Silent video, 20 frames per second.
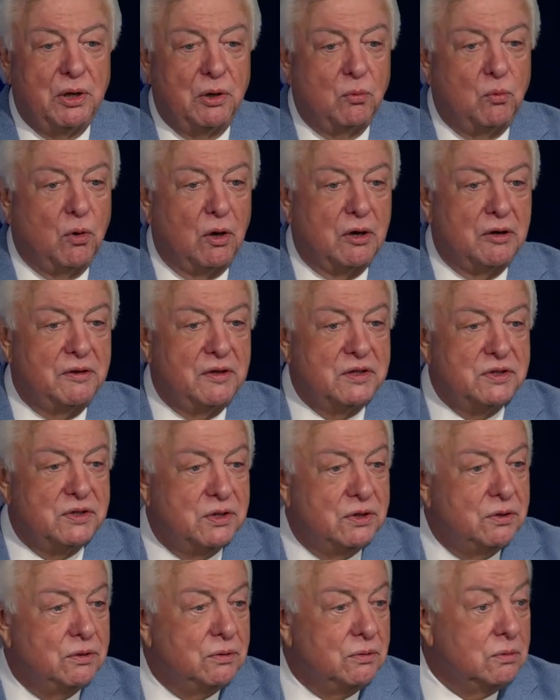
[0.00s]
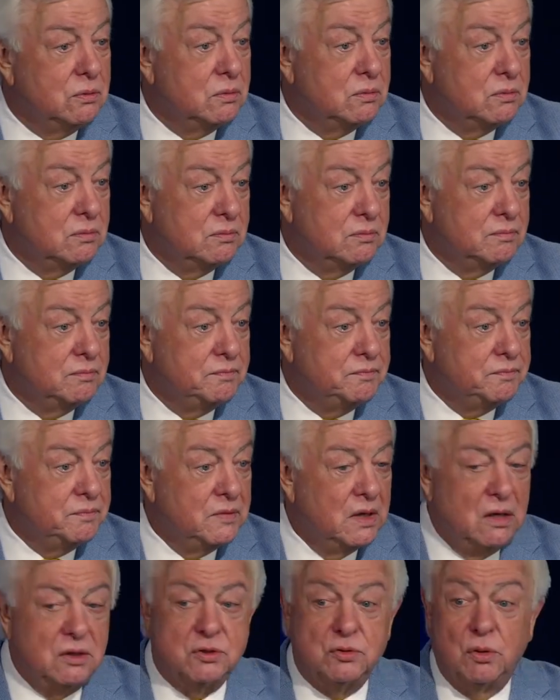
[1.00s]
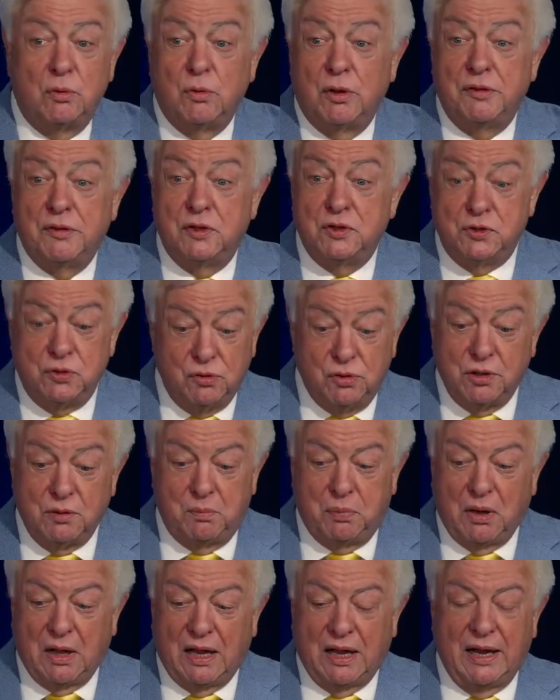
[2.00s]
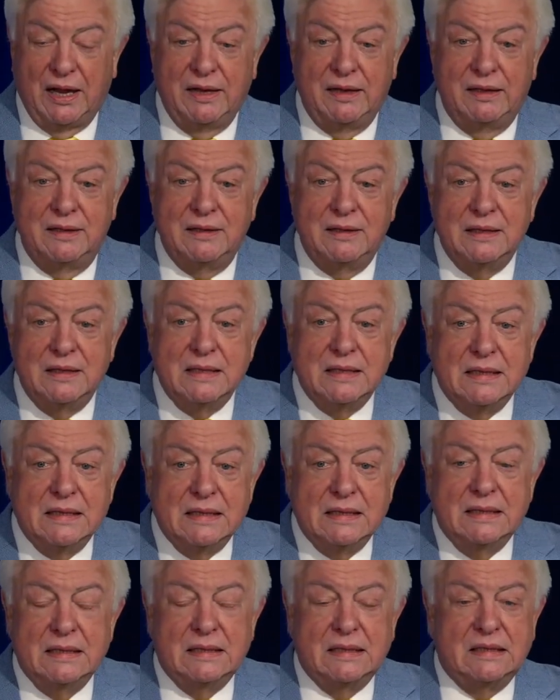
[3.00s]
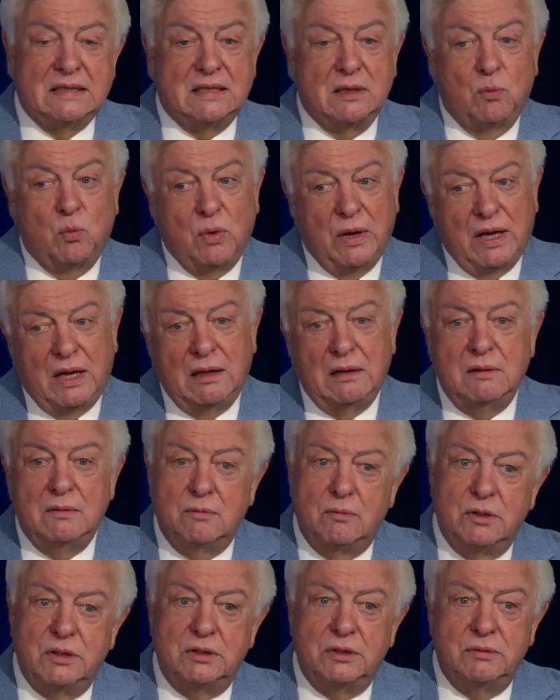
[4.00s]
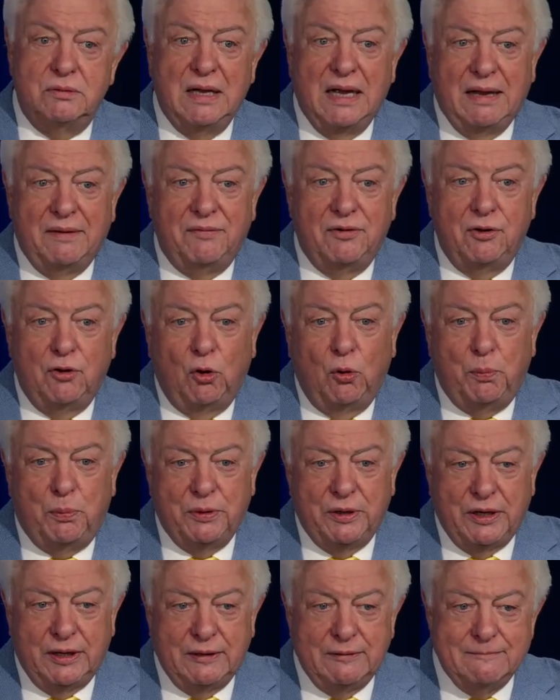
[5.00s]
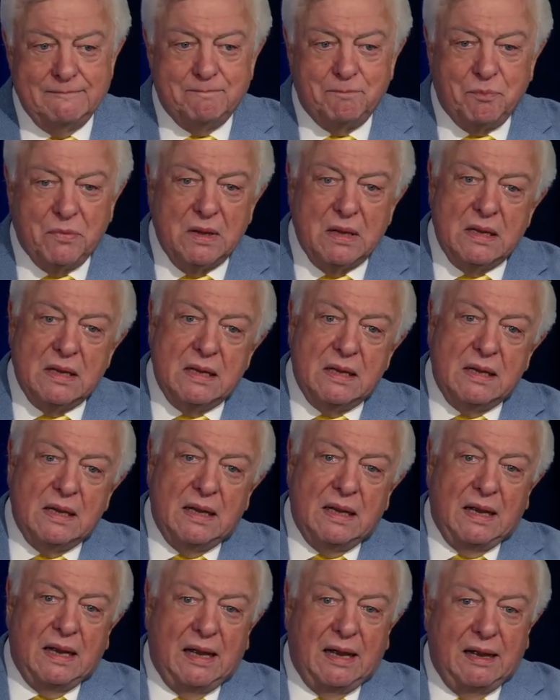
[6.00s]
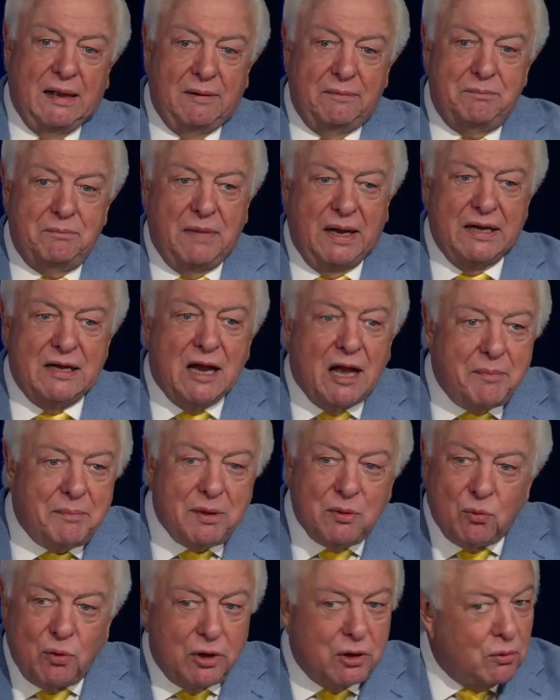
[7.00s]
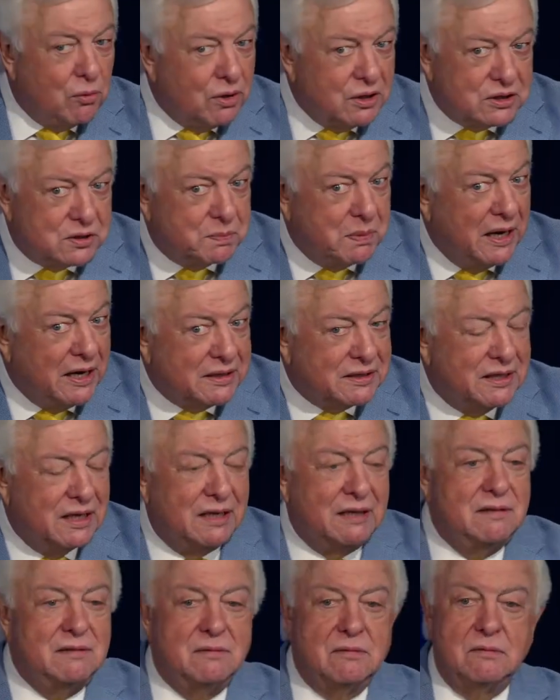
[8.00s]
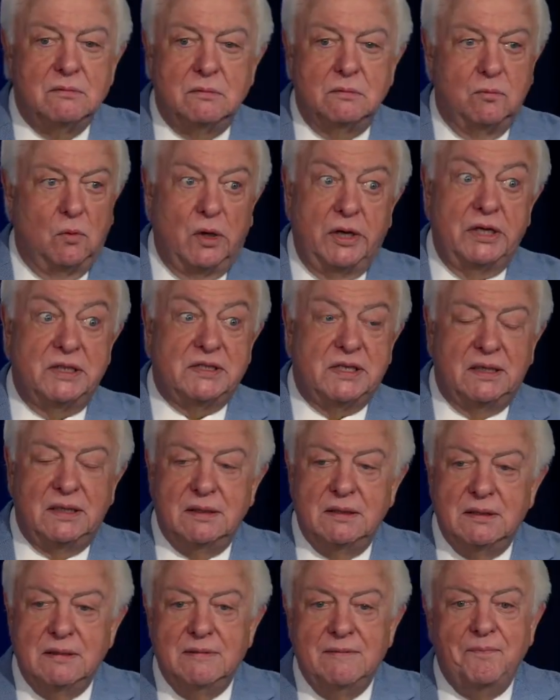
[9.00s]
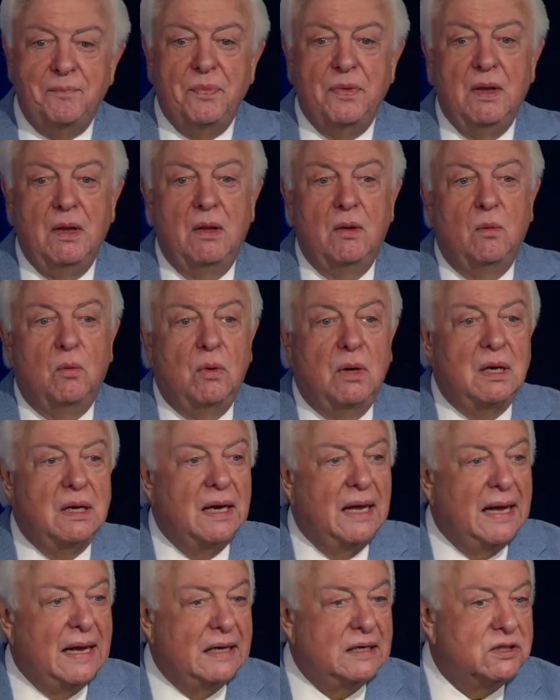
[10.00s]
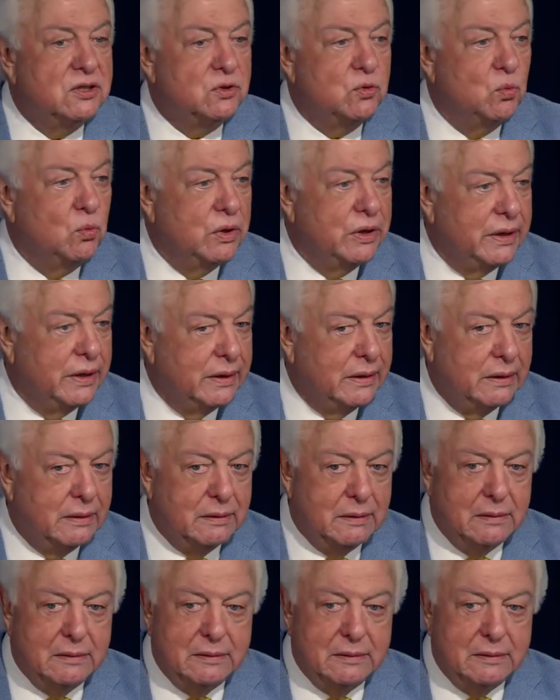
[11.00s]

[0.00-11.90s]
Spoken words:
to work at the zoo. So he went to the zoo and applied, and they said, well, we do have an opening. Might not be what you were expecting. What is it? Well, last week,